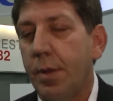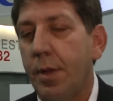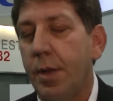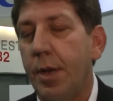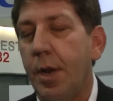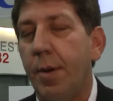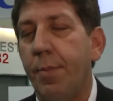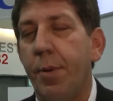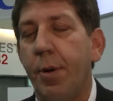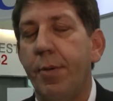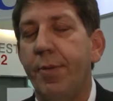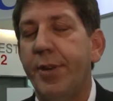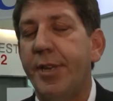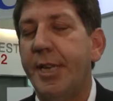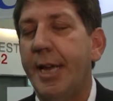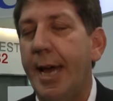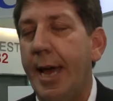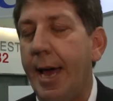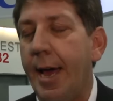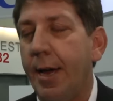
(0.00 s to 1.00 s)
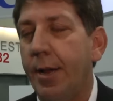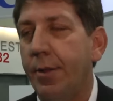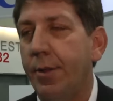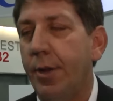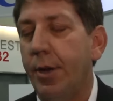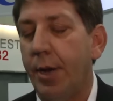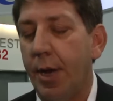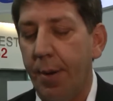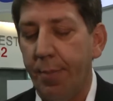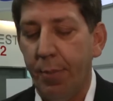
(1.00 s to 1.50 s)
The number of attack,
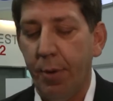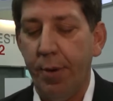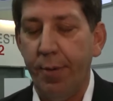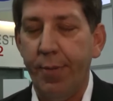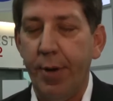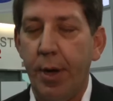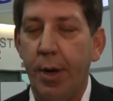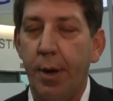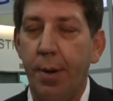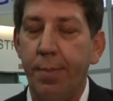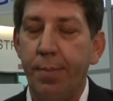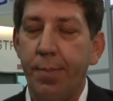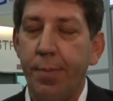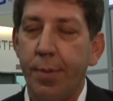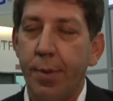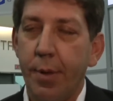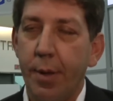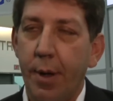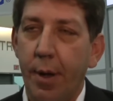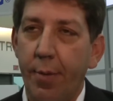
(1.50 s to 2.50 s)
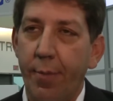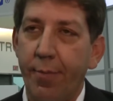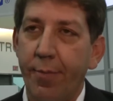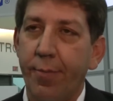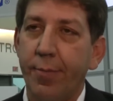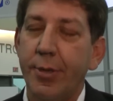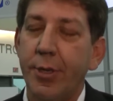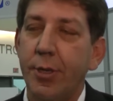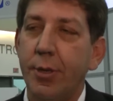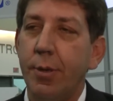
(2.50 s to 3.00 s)
the number of
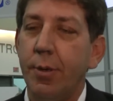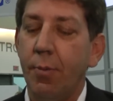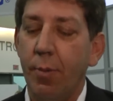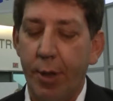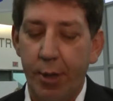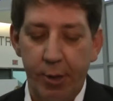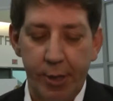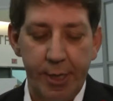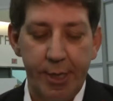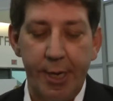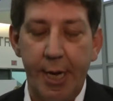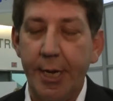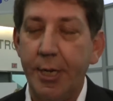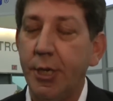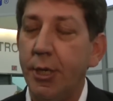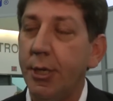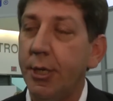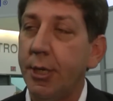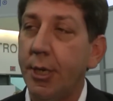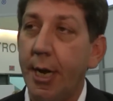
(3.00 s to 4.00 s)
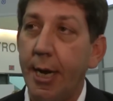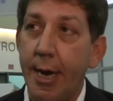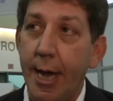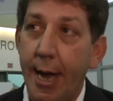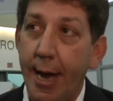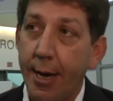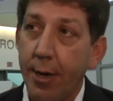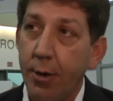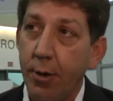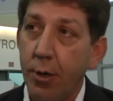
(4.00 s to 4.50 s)
whether it's nation-state
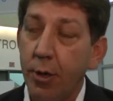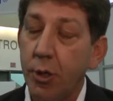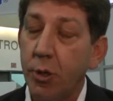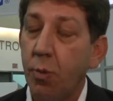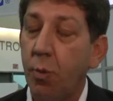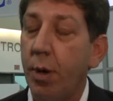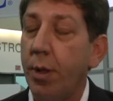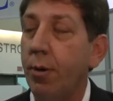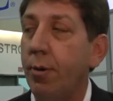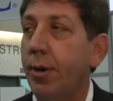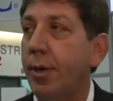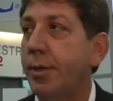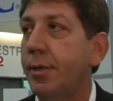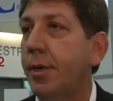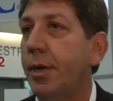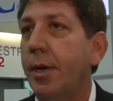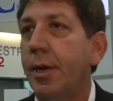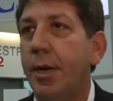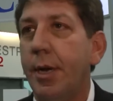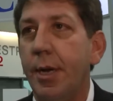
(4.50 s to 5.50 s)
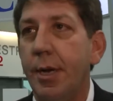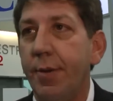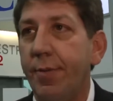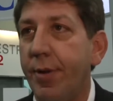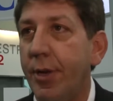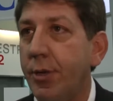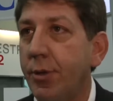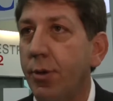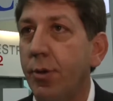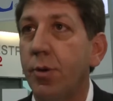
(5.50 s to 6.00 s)
actors, whether it's
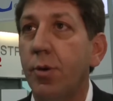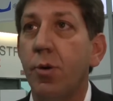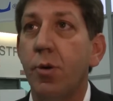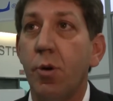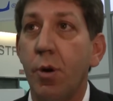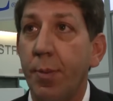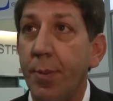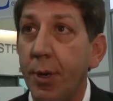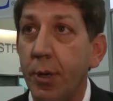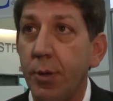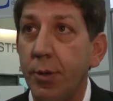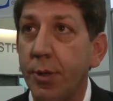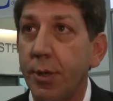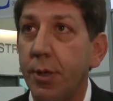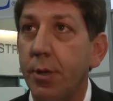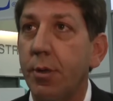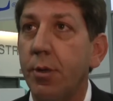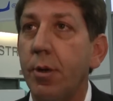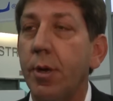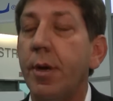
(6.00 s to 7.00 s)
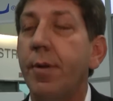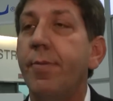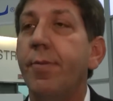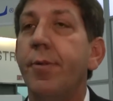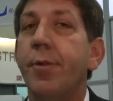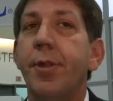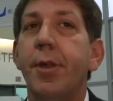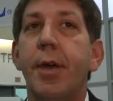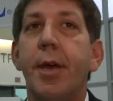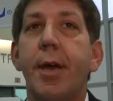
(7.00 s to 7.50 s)
individual criminals that are looking
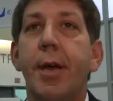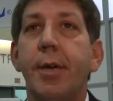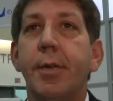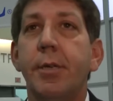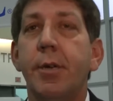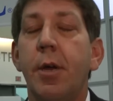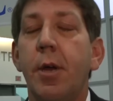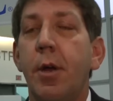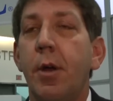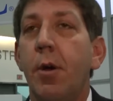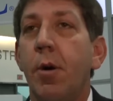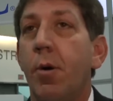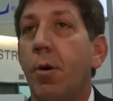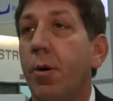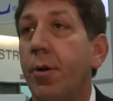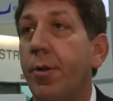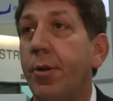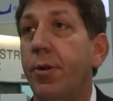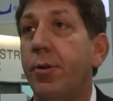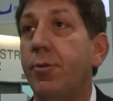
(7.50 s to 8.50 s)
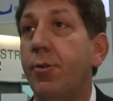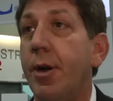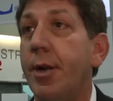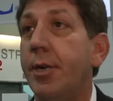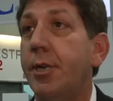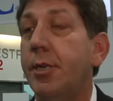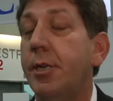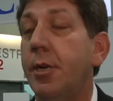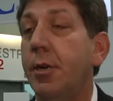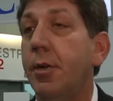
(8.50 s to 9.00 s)
for things, or they're
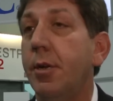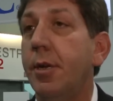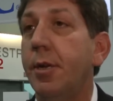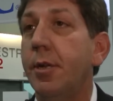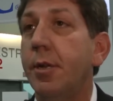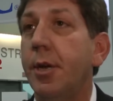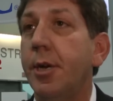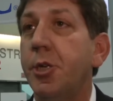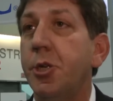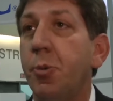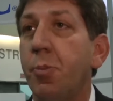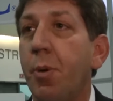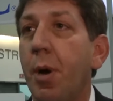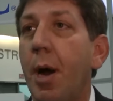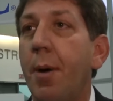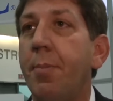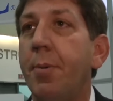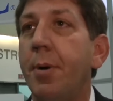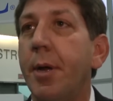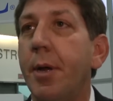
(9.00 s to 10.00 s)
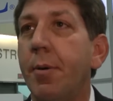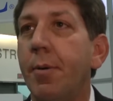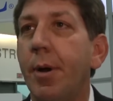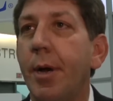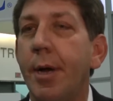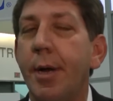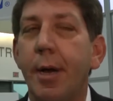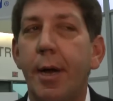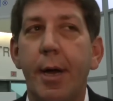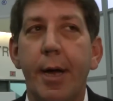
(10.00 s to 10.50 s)
trying to steal intellectual property,
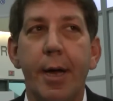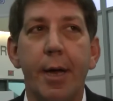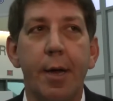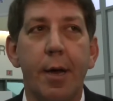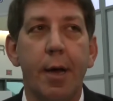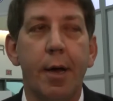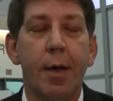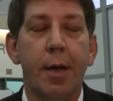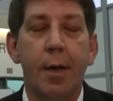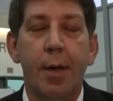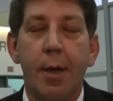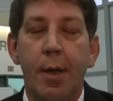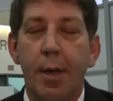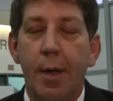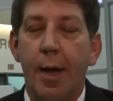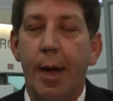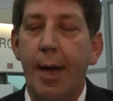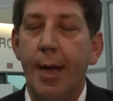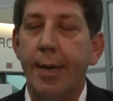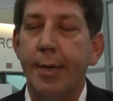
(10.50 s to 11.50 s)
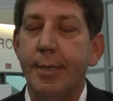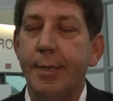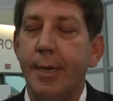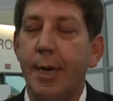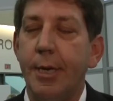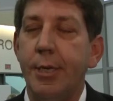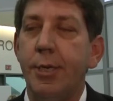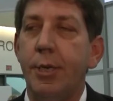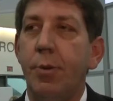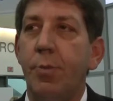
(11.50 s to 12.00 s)
right? I had a
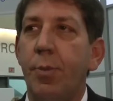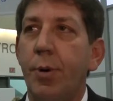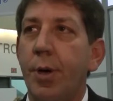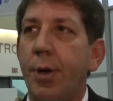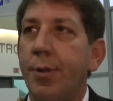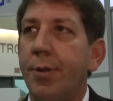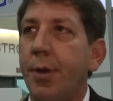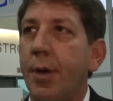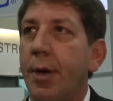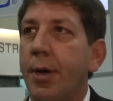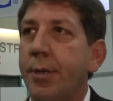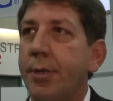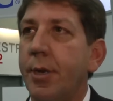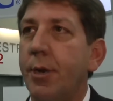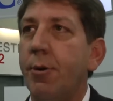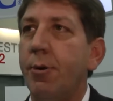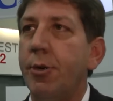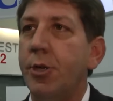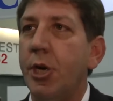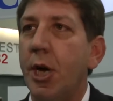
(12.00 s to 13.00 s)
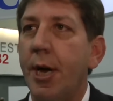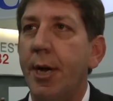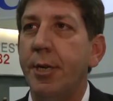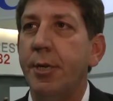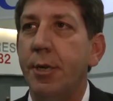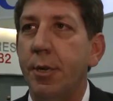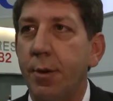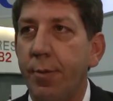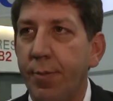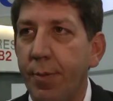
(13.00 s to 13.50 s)
session with Senator
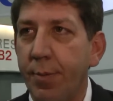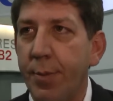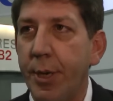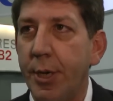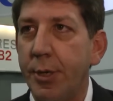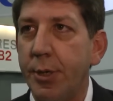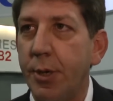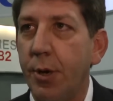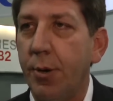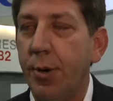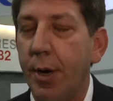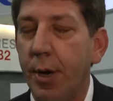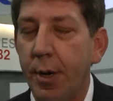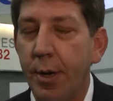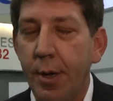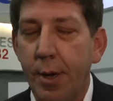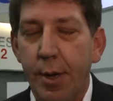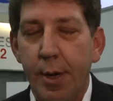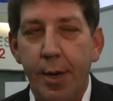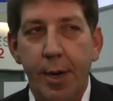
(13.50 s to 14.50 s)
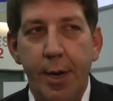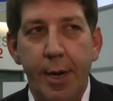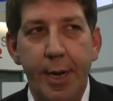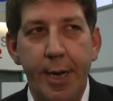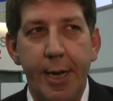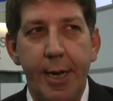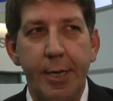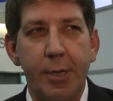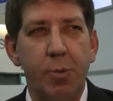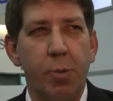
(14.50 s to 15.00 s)
Johnson from Minnesota, and
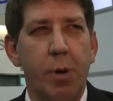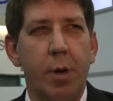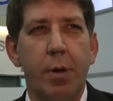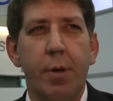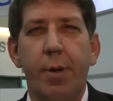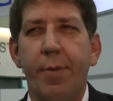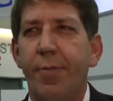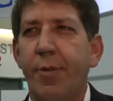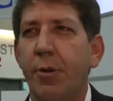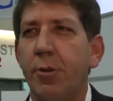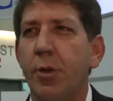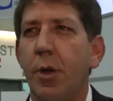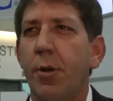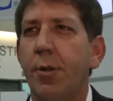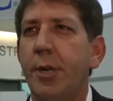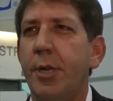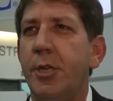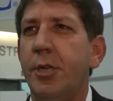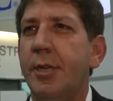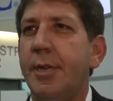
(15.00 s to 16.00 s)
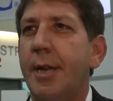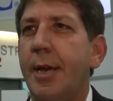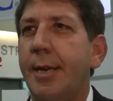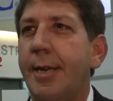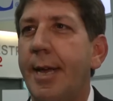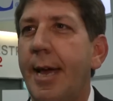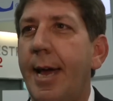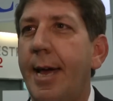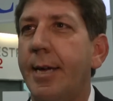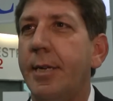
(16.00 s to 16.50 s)
he asked, well, if there's all these
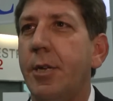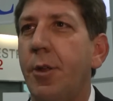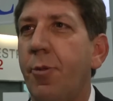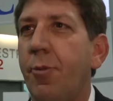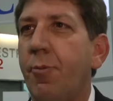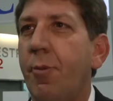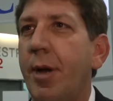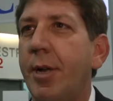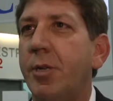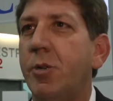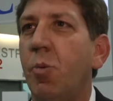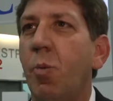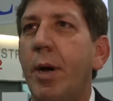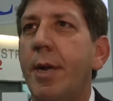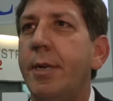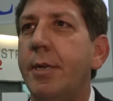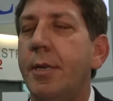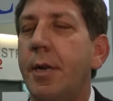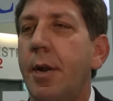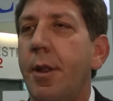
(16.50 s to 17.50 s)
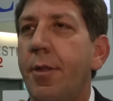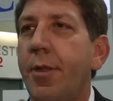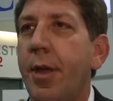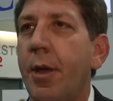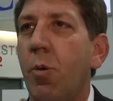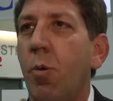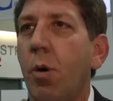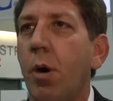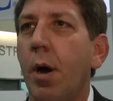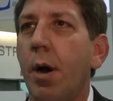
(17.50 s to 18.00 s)
attacks and threats, why does
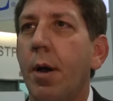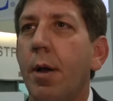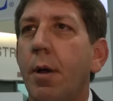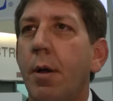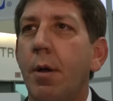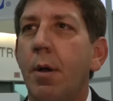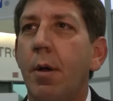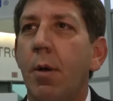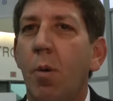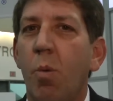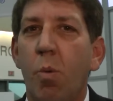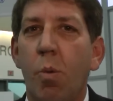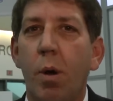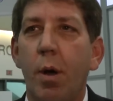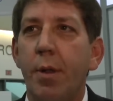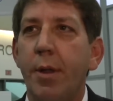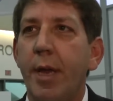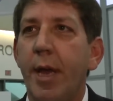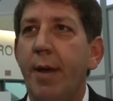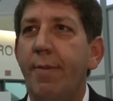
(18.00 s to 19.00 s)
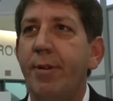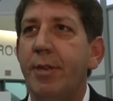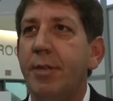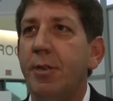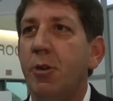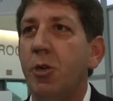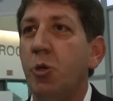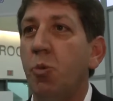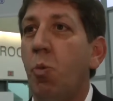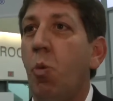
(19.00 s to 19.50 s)
anything work? Well, the
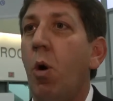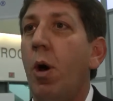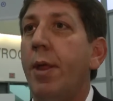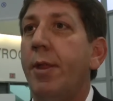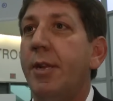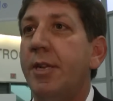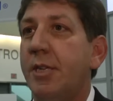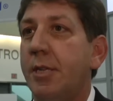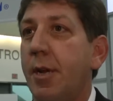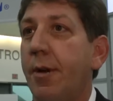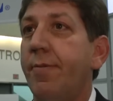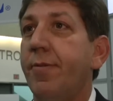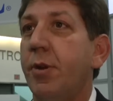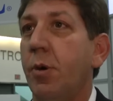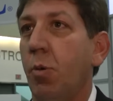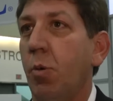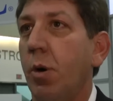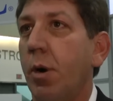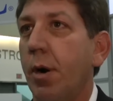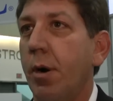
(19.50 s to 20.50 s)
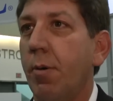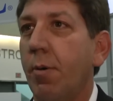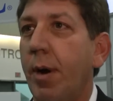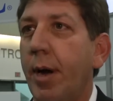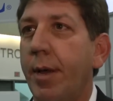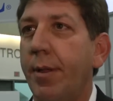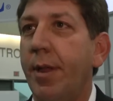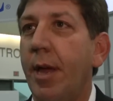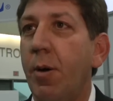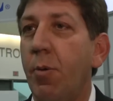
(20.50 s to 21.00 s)
adversaries want stuff to work, right?